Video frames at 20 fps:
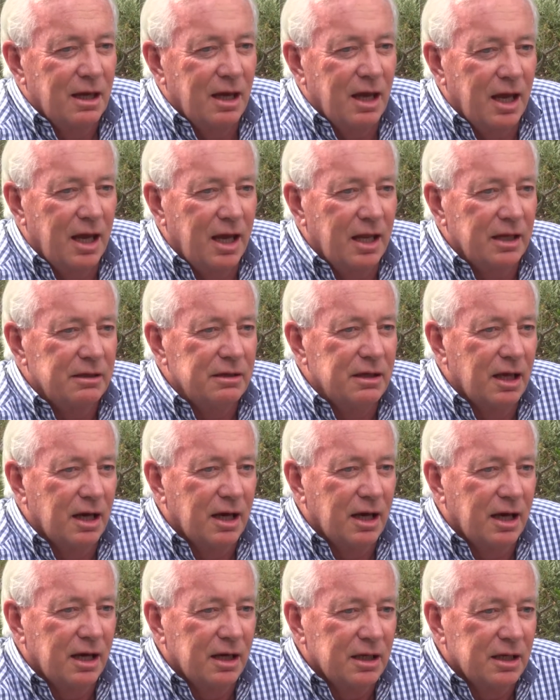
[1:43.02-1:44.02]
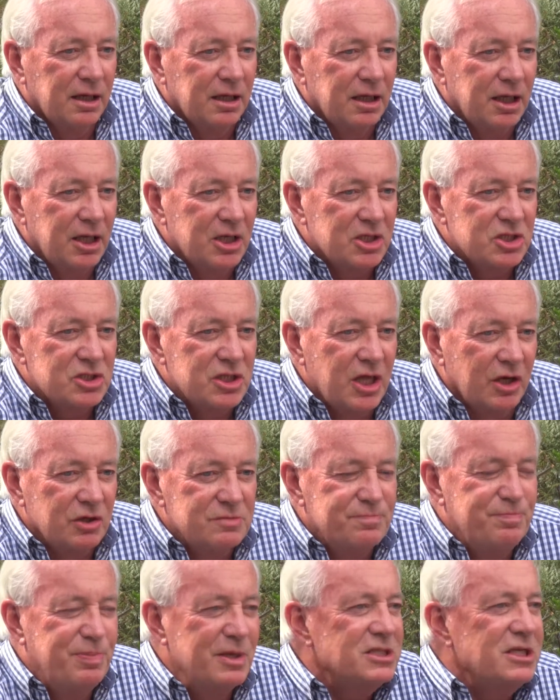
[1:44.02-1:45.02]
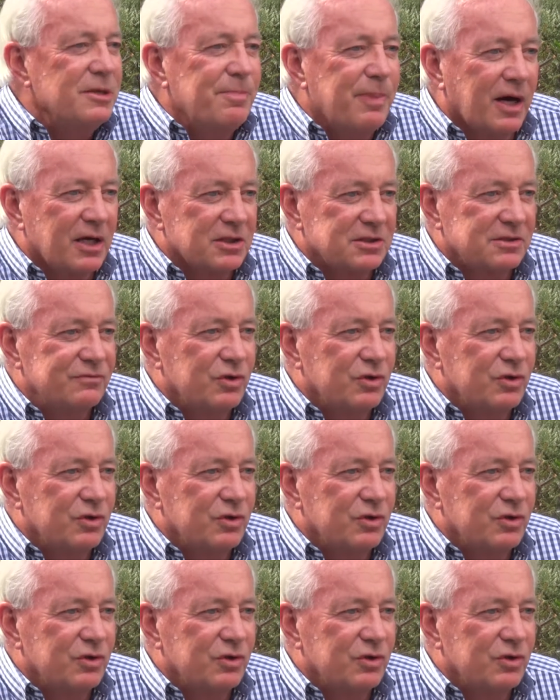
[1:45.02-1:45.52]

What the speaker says: and it's those busy parts